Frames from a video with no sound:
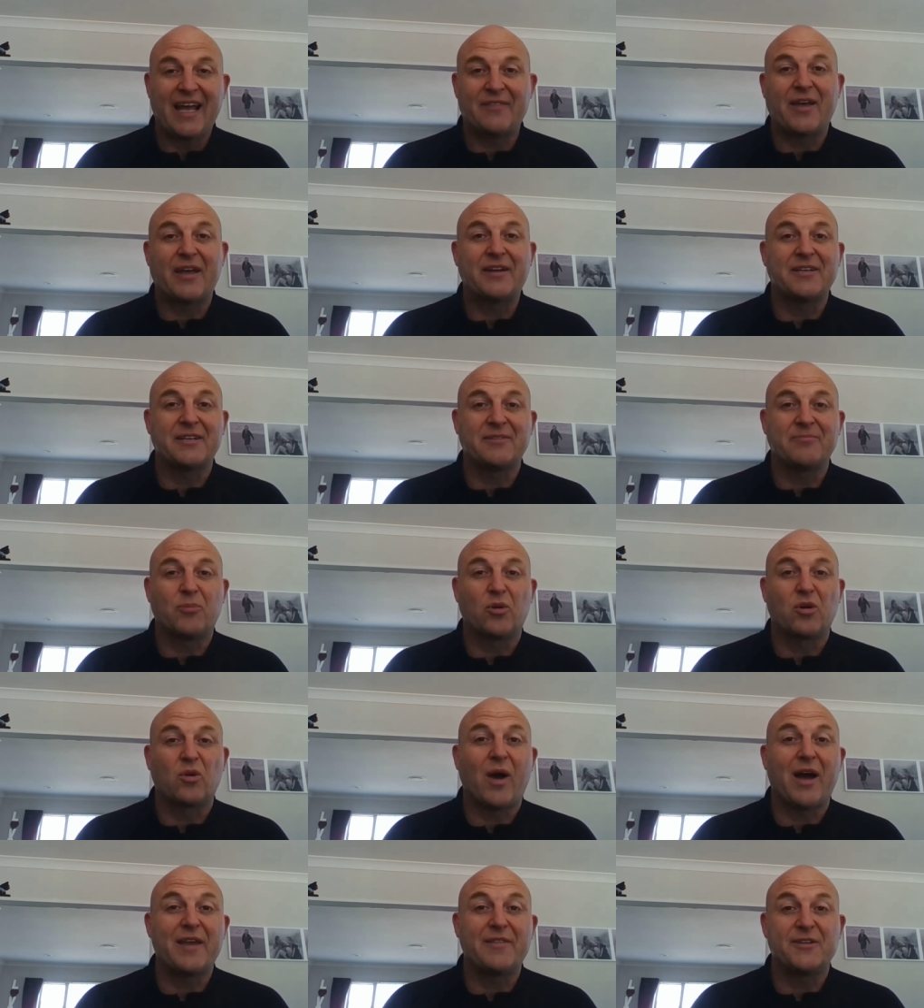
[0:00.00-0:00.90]
and they didn't
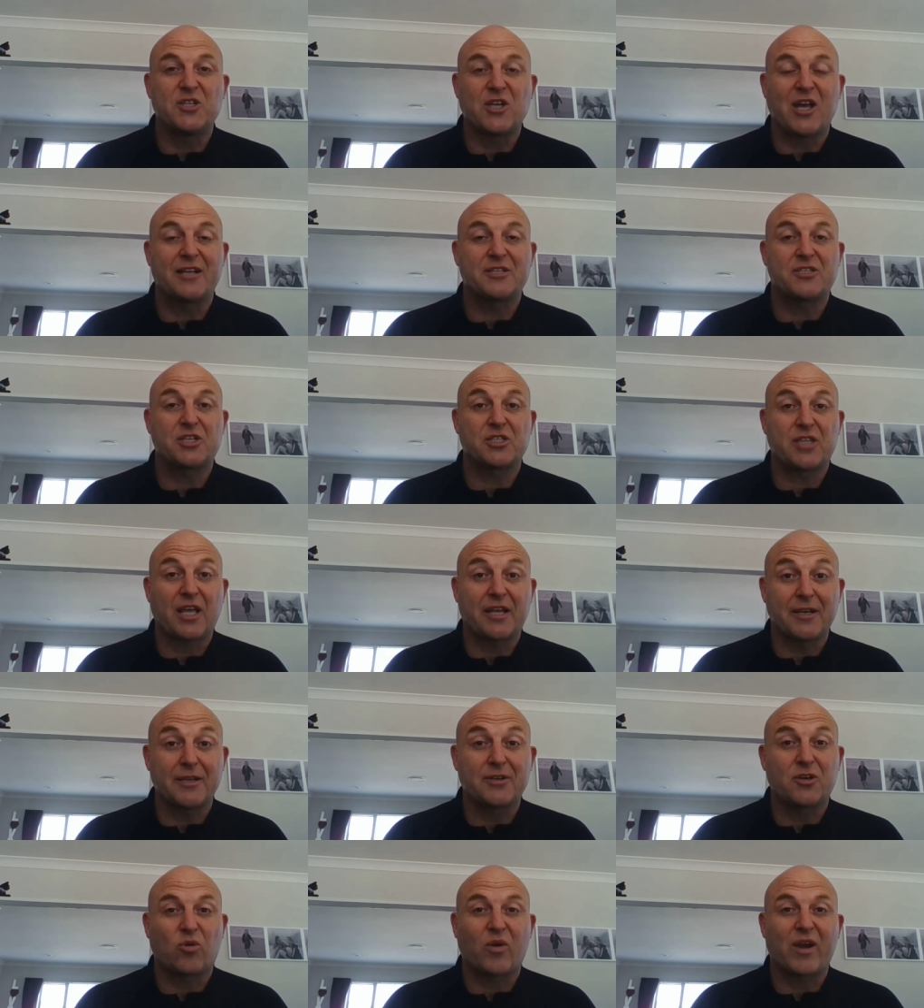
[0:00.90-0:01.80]
put away the chances
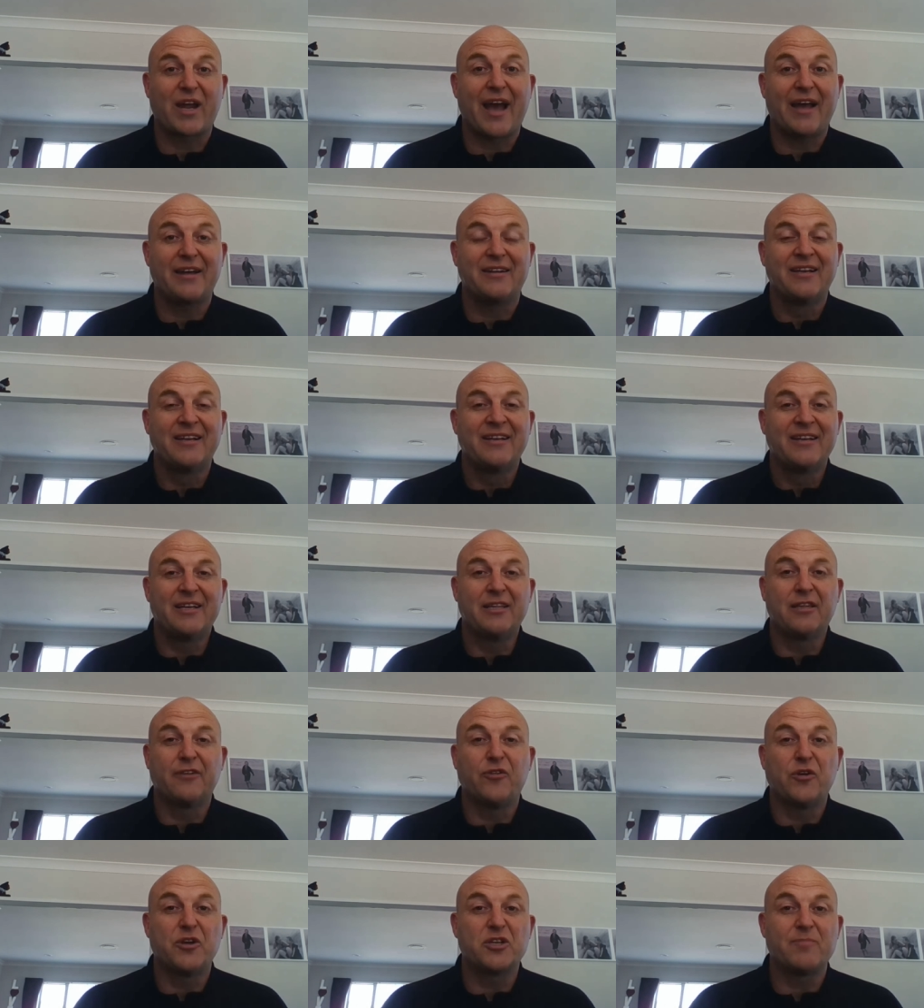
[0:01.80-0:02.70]
they did create
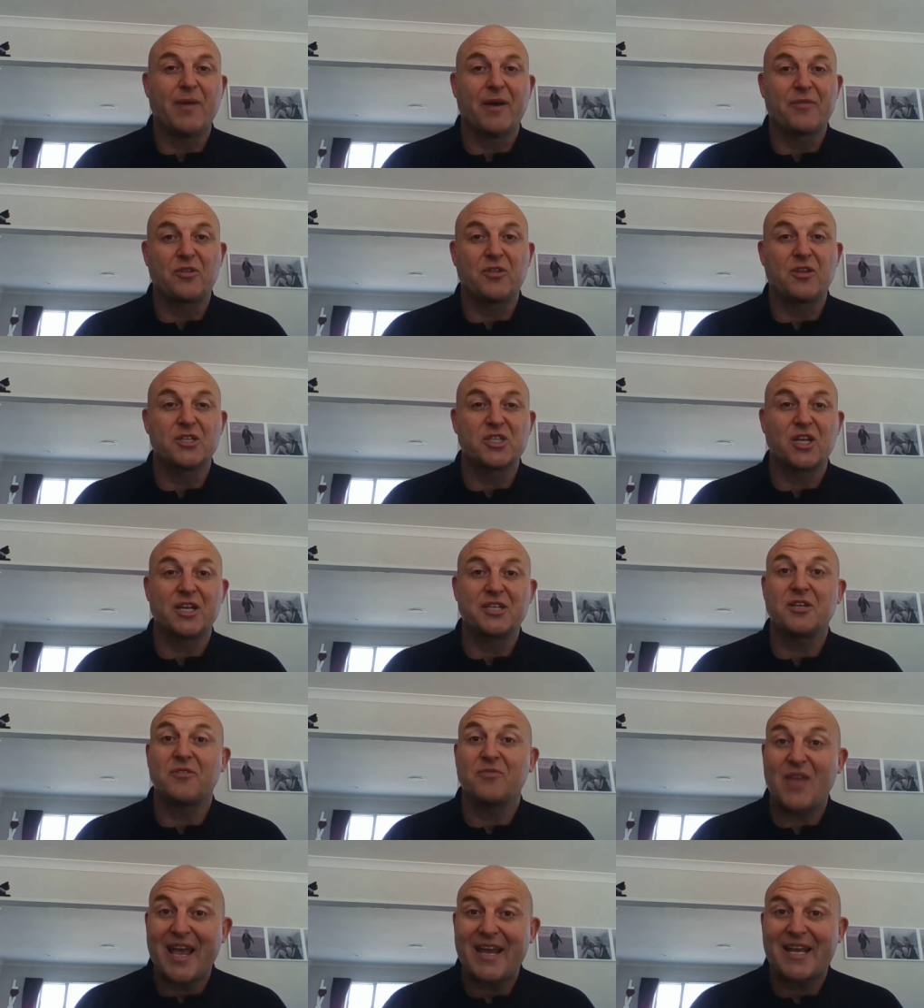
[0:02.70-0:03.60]
in the first month of the season.